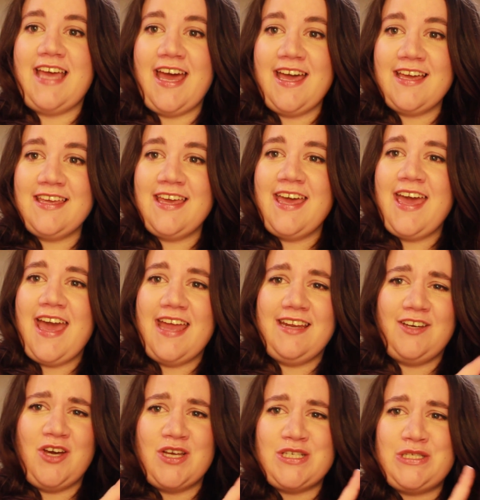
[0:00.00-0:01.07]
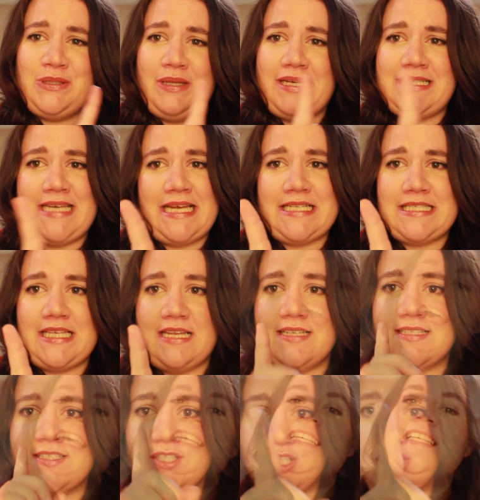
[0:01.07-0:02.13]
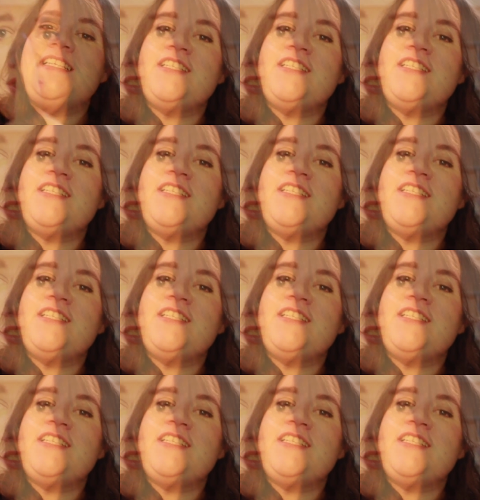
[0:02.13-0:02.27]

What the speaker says: heck and it costs you like 10 cents.